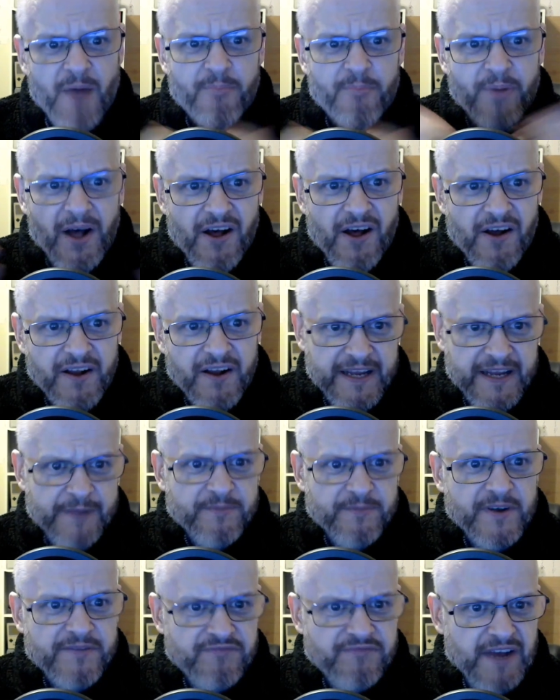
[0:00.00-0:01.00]

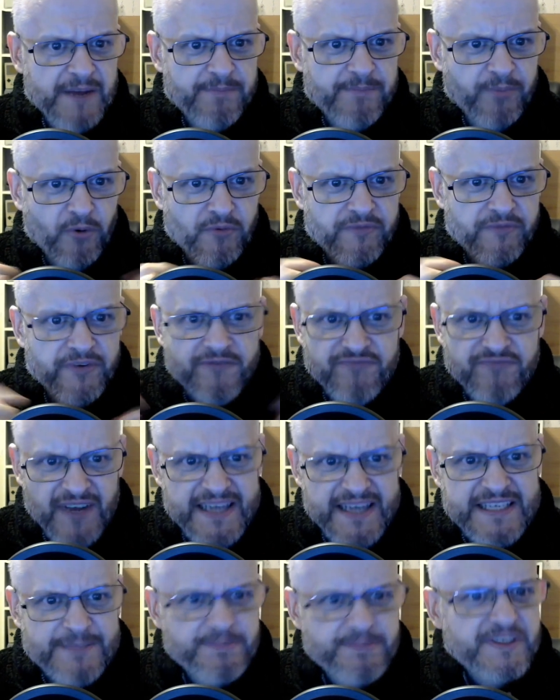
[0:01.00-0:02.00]
Bargaining with Red Bull for
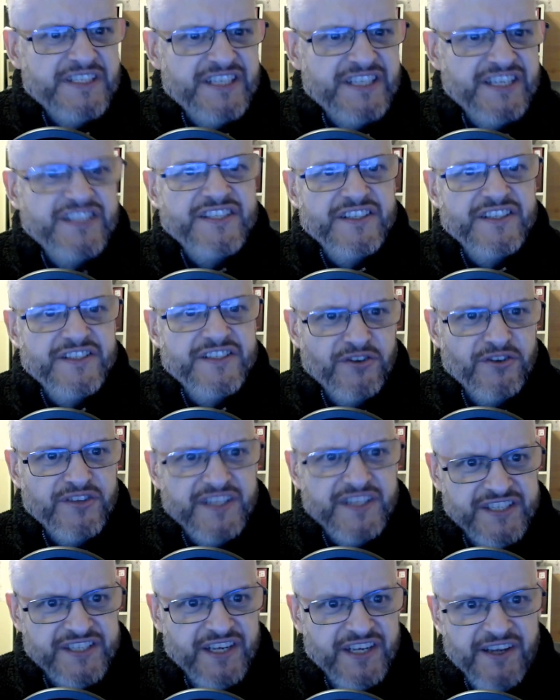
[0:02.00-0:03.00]
race positions on
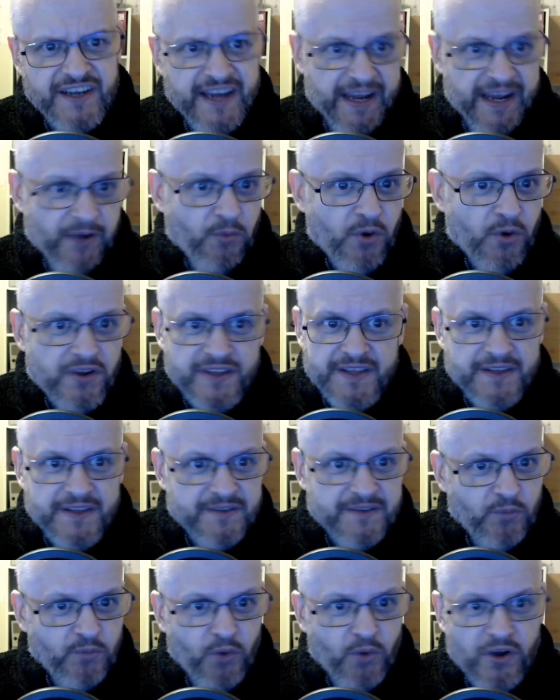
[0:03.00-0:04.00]
the circuit. What
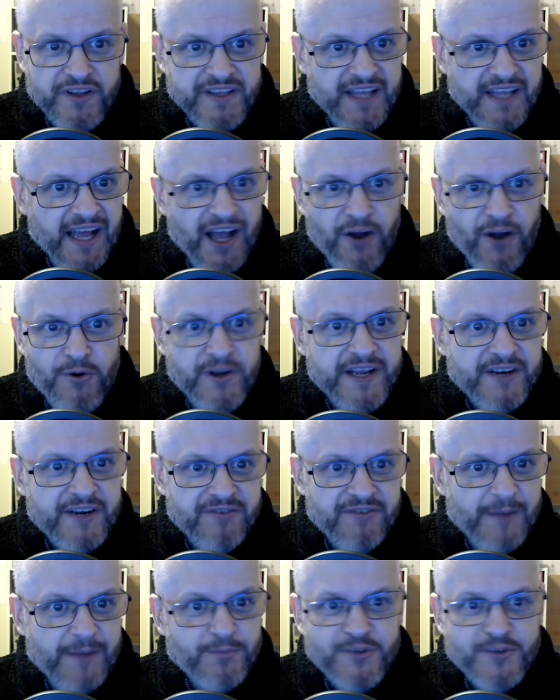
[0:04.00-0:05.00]
the holy
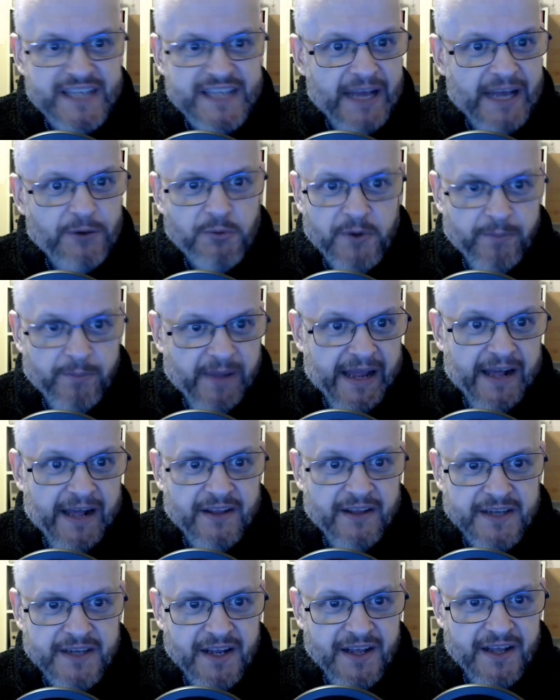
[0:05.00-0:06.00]
crap was that all
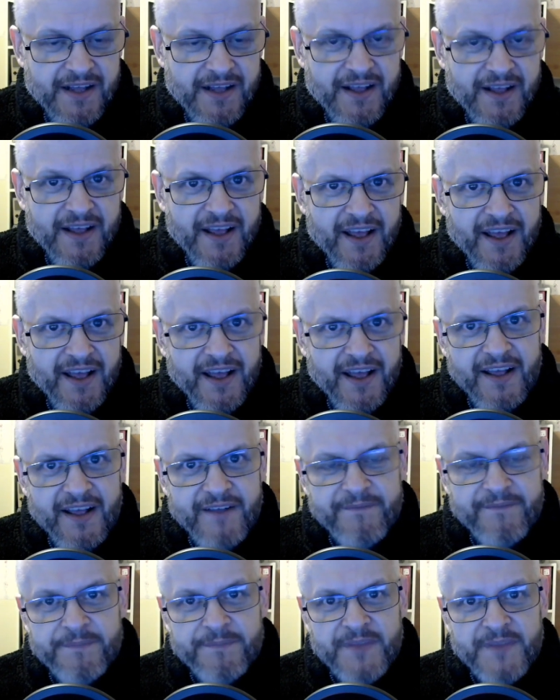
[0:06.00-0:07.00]
about?
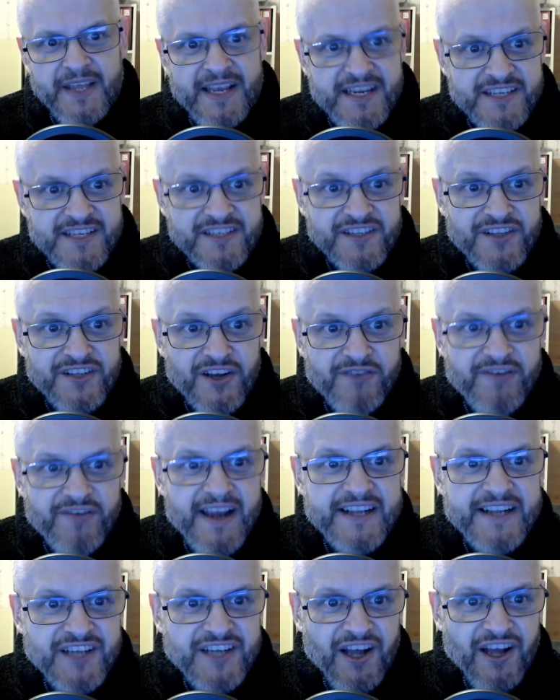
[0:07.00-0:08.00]
He's the
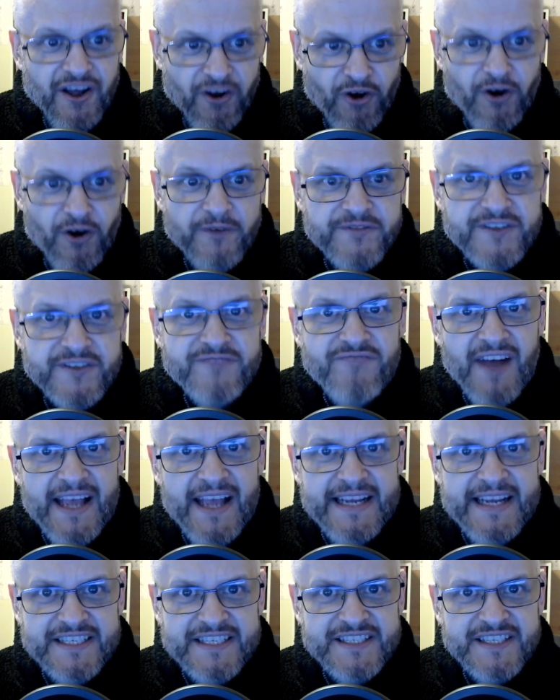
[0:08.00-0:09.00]
director of the
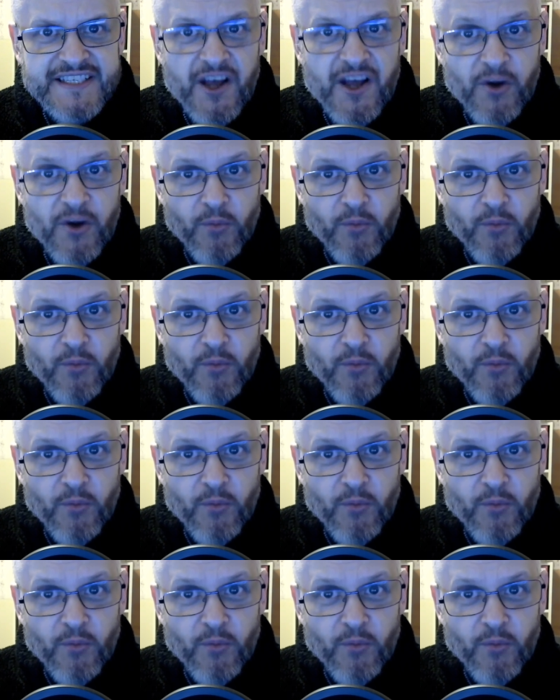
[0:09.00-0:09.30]
race.